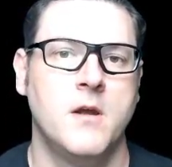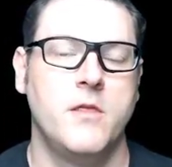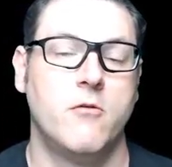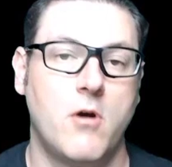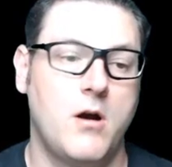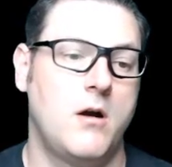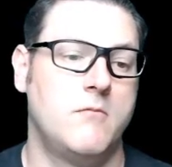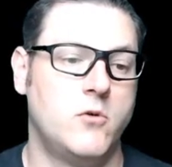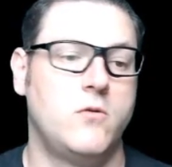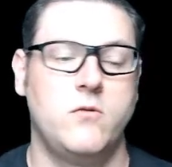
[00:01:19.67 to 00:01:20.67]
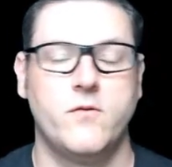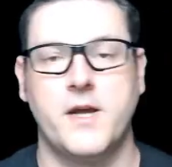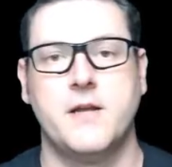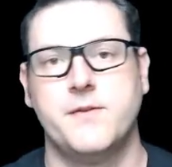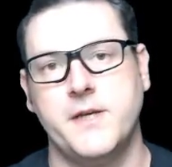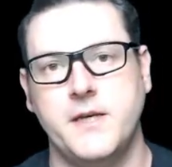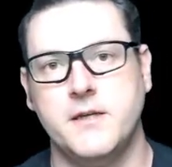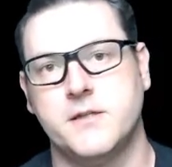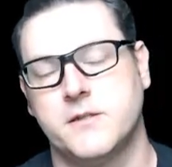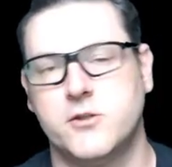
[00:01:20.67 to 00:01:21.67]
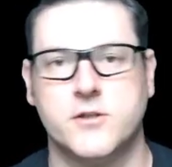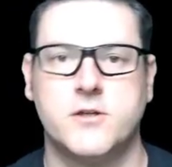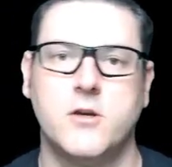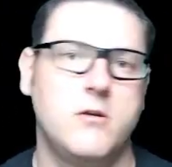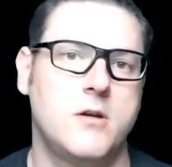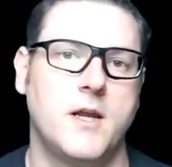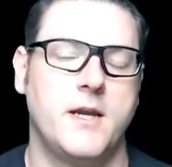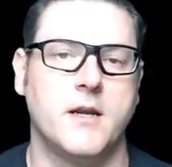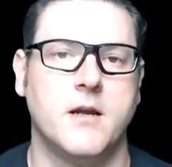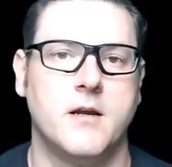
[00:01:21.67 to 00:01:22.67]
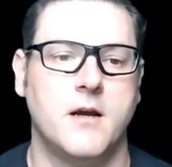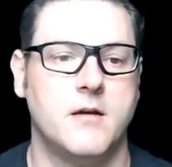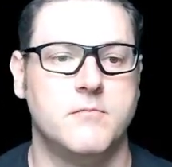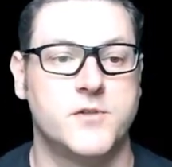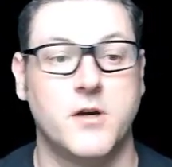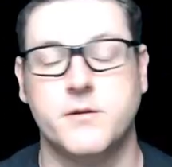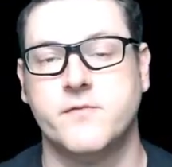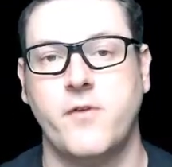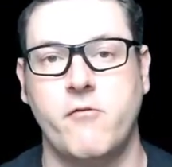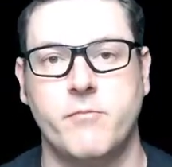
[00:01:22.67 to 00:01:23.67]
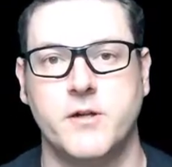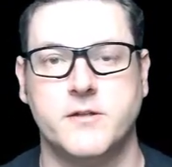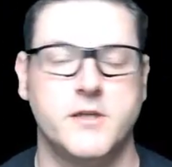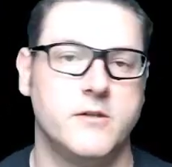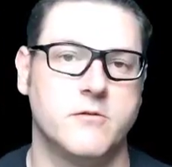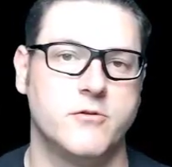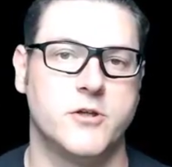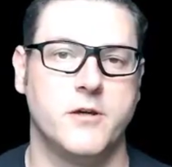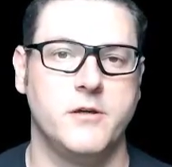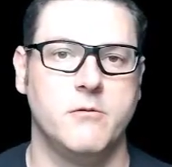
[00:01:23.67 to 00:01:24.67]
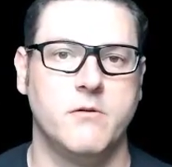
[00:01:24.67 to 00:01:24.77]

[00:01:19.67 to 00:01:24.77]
There are more than these. Just Googling types of vulnerabilities will show you a